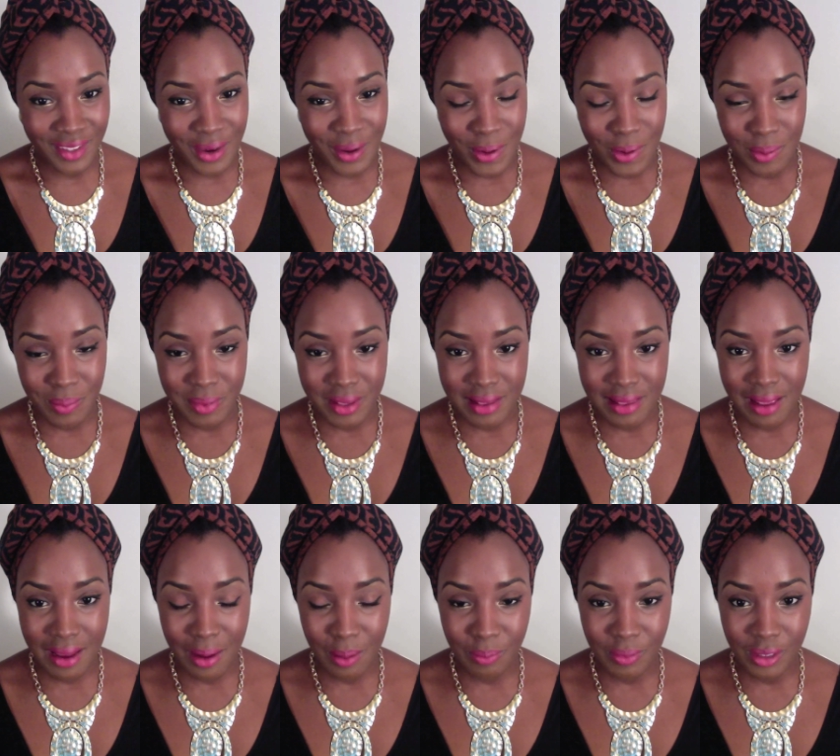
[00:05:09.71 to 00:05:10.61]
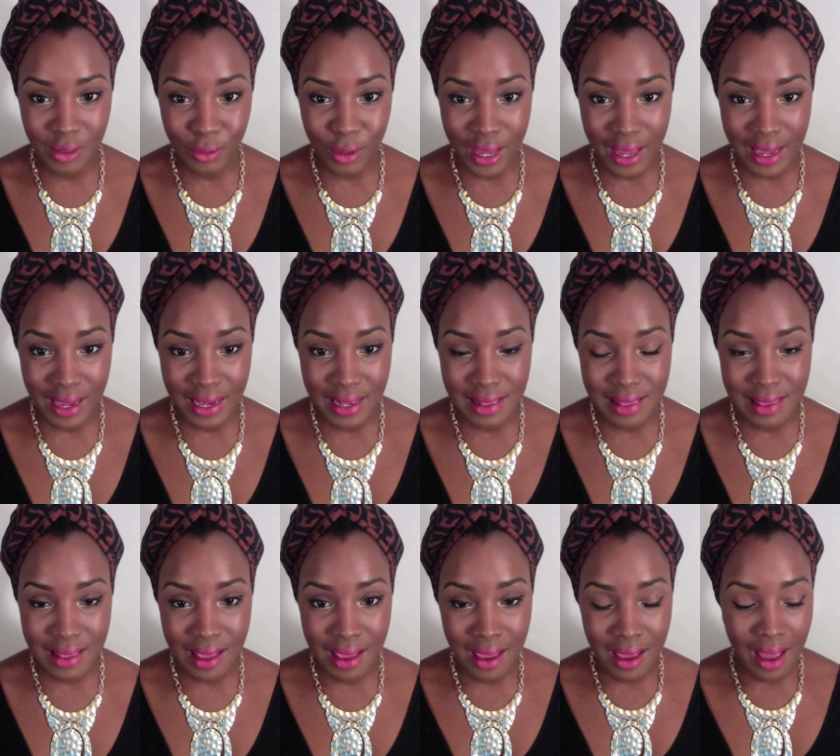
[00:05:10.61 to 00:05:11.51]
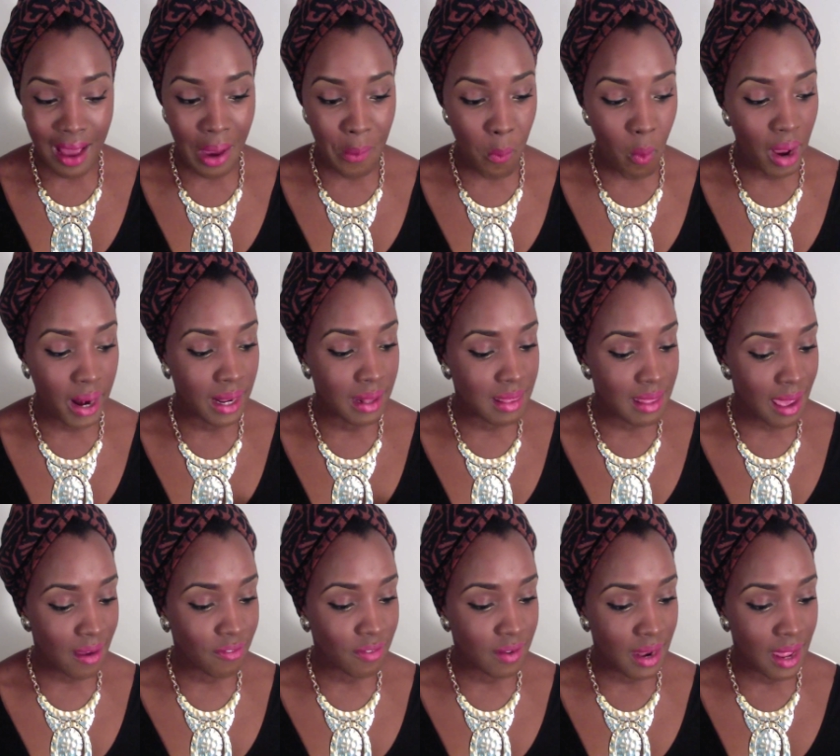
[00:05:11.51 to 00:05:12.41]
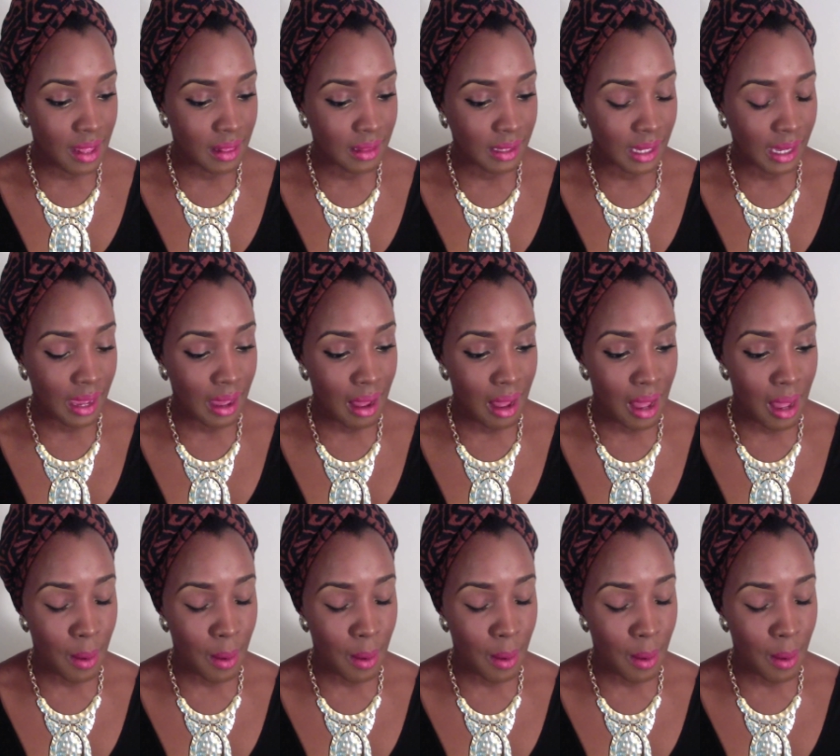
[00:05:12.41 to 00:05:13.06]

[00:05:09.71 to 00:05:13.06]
Hope this helped you guys. I want to definitely